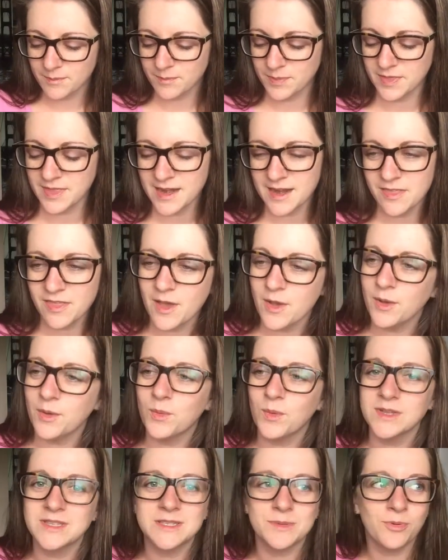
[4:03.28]
But then I thought,
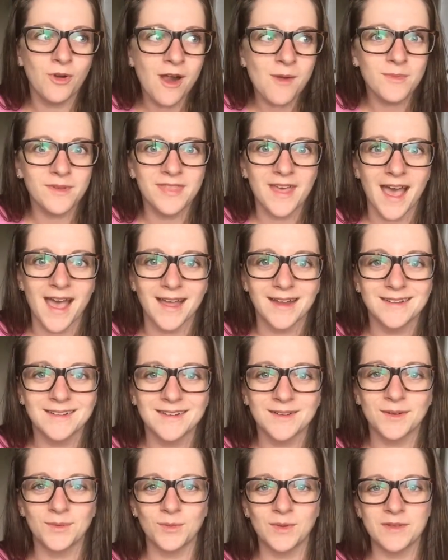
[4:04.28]
what's the problem with that?
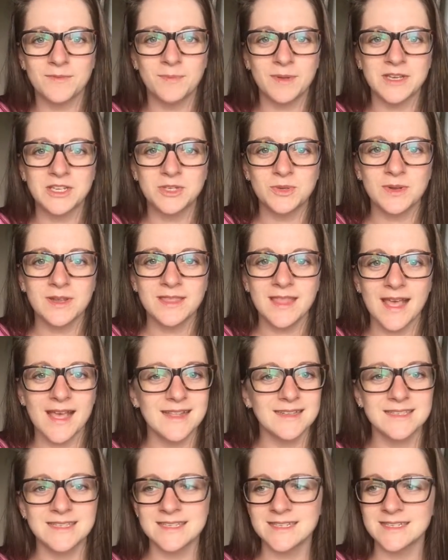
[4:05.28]
We've been doing
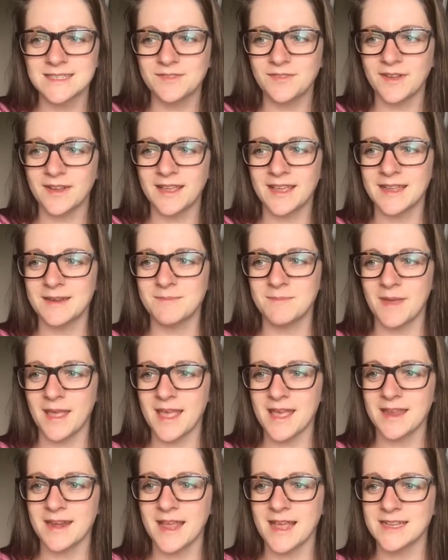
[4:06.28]
that since fucking
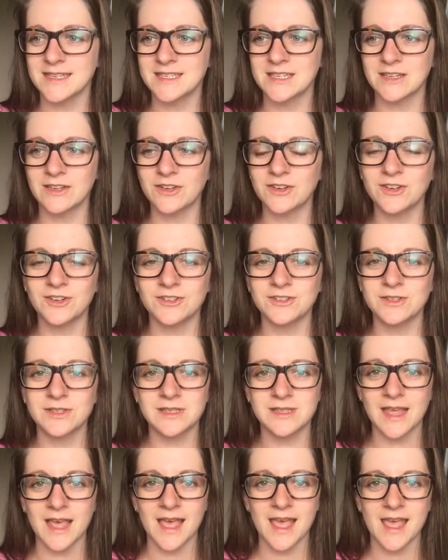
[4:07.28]
man has learned
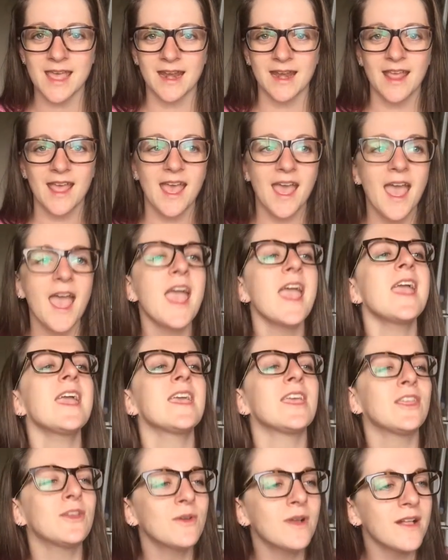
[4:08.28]
that,
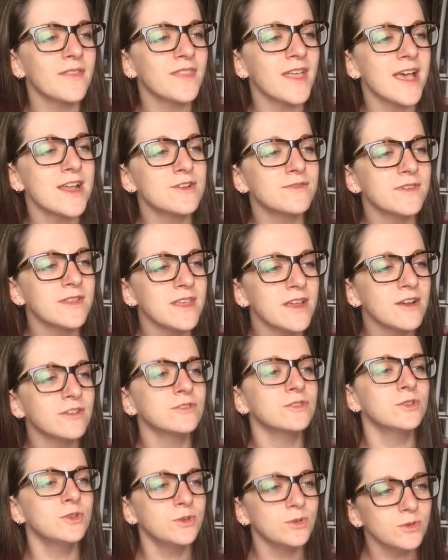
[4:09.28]
hey, you got that over
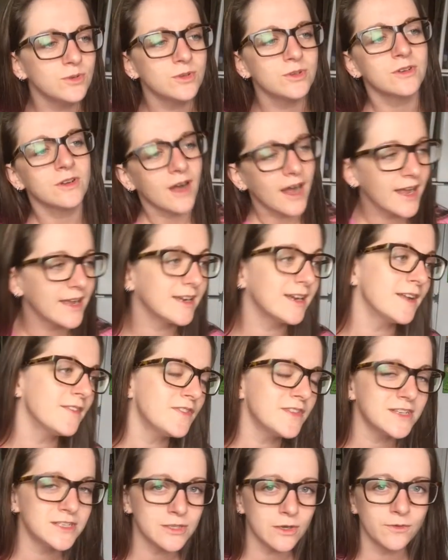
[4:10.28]
there? Cool. I
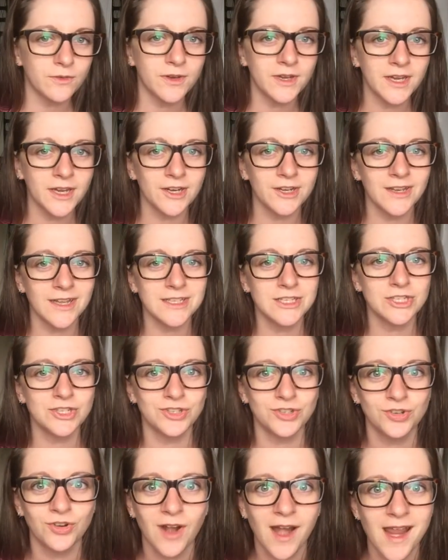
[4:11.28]
got this over here. Let's
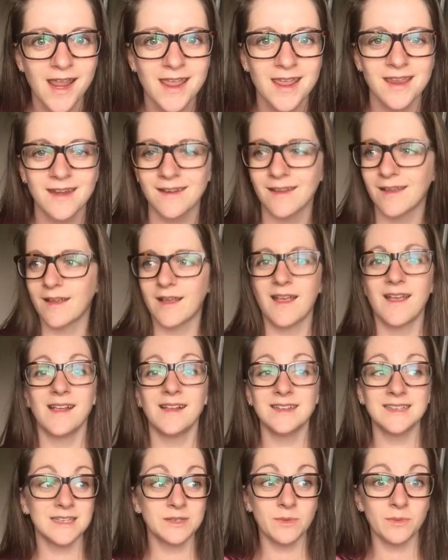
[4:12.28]
trade.
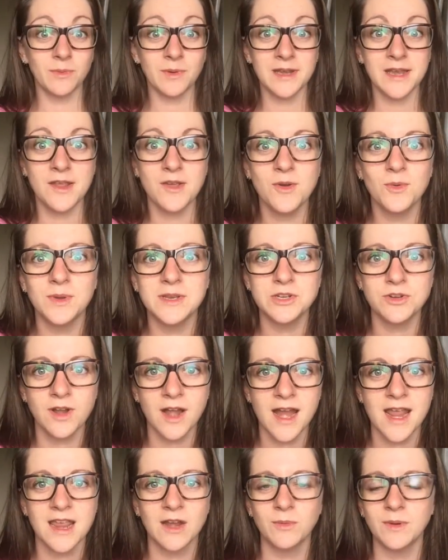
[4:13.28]
That's what we do. We
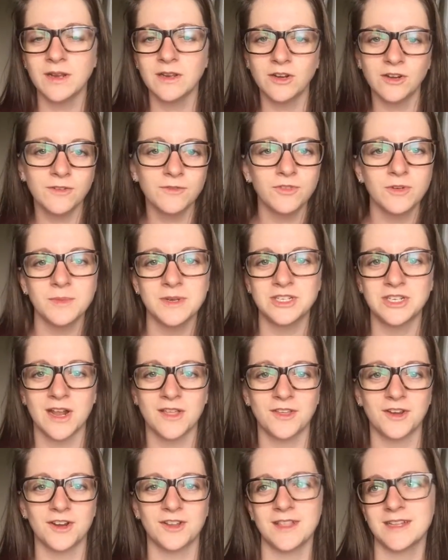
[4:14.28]
trade. We learn from each
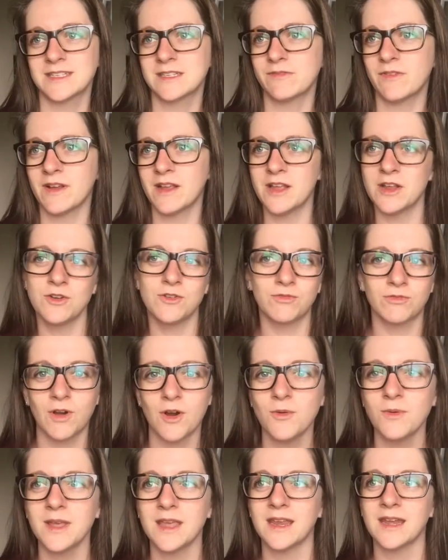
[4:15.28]
other. That's fucking
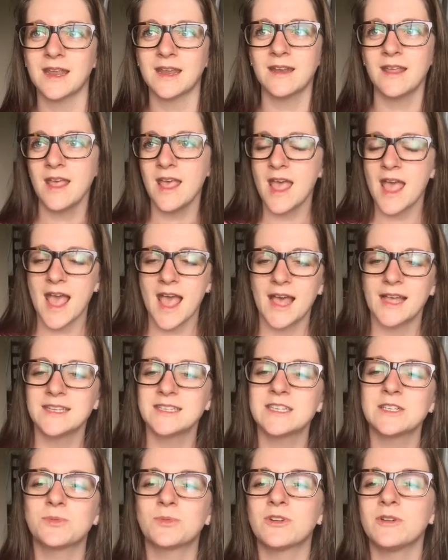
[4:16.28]
growing. And as
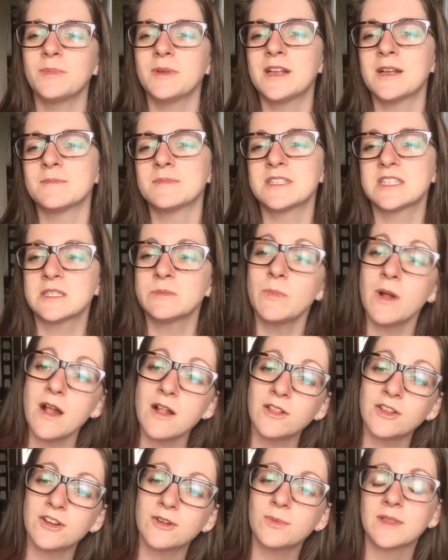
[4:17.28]
this world becomes
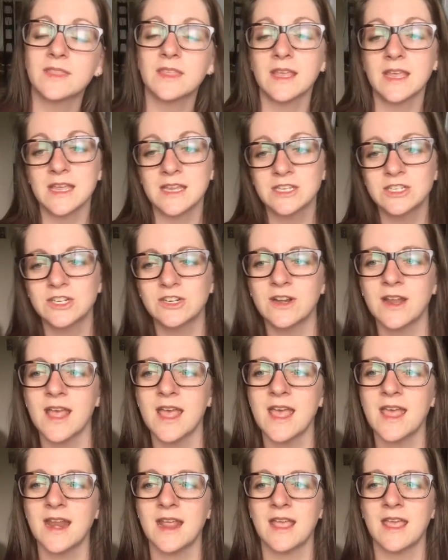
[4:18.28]
smaller with the
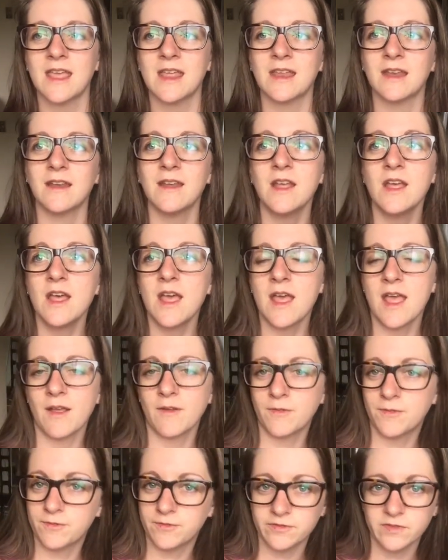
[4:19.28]
internet and
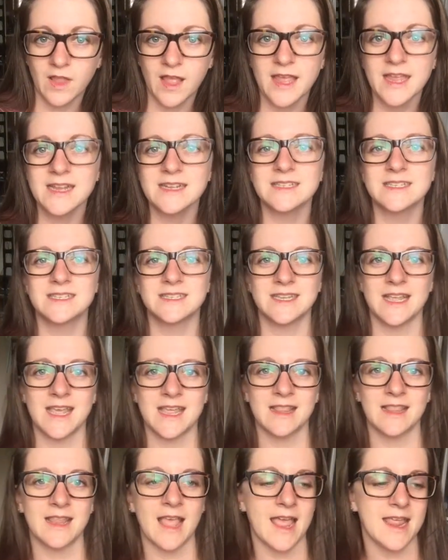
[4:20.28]
flights
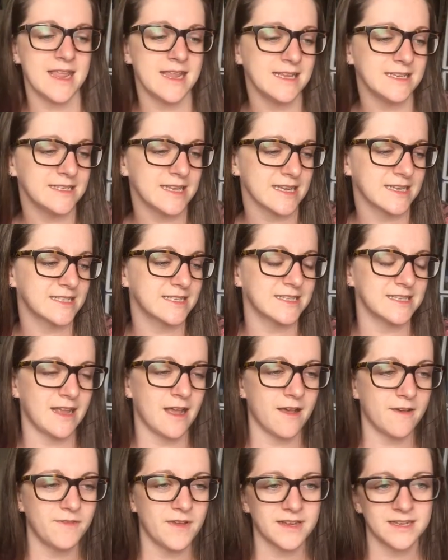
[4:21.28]
and the ease
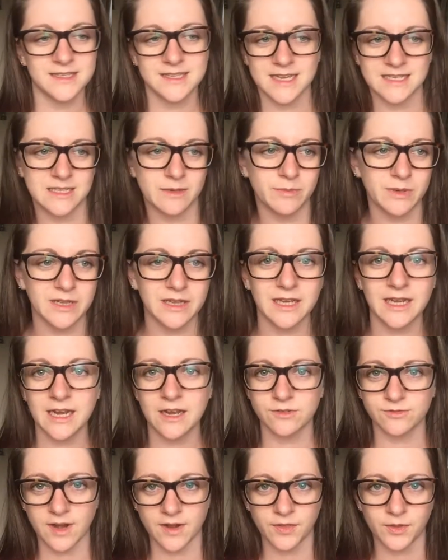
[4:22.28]
of
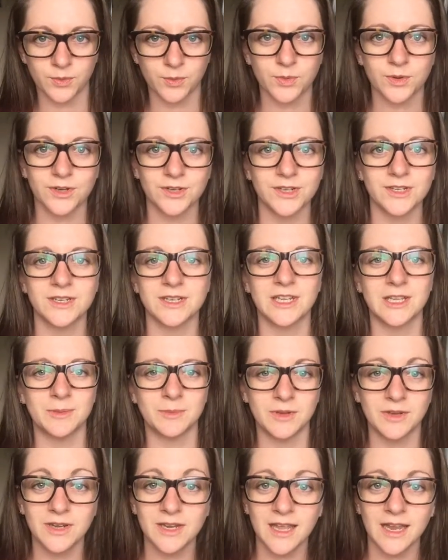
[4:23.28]
accessibility around the world and
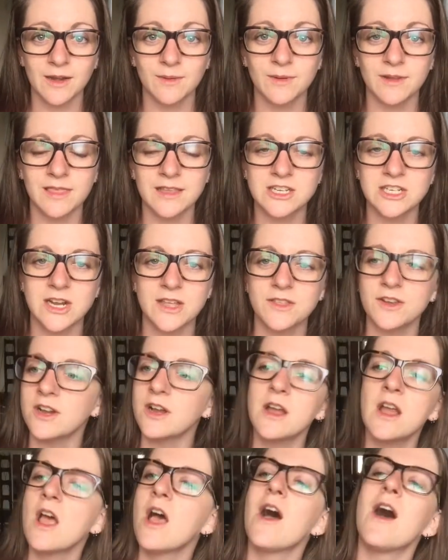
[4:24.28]
communicating with each
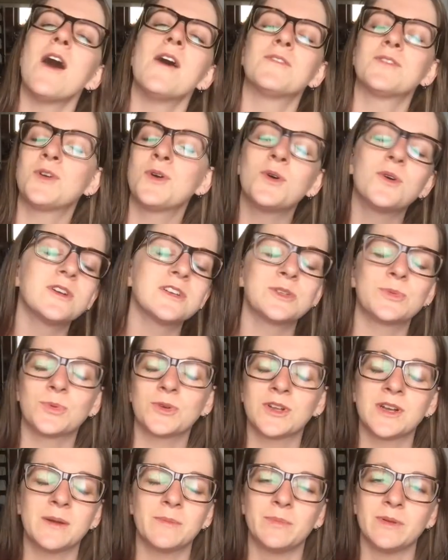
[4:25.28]
other, of course
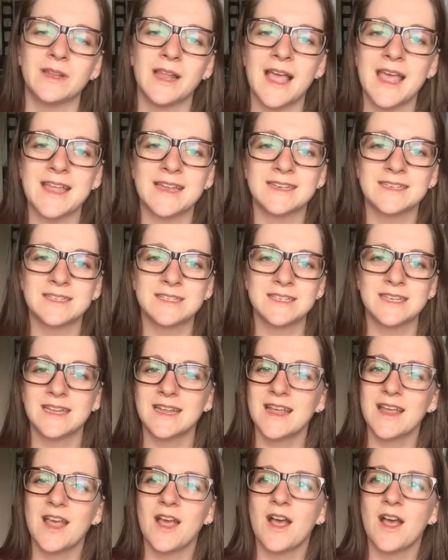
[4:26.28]
we're going to blend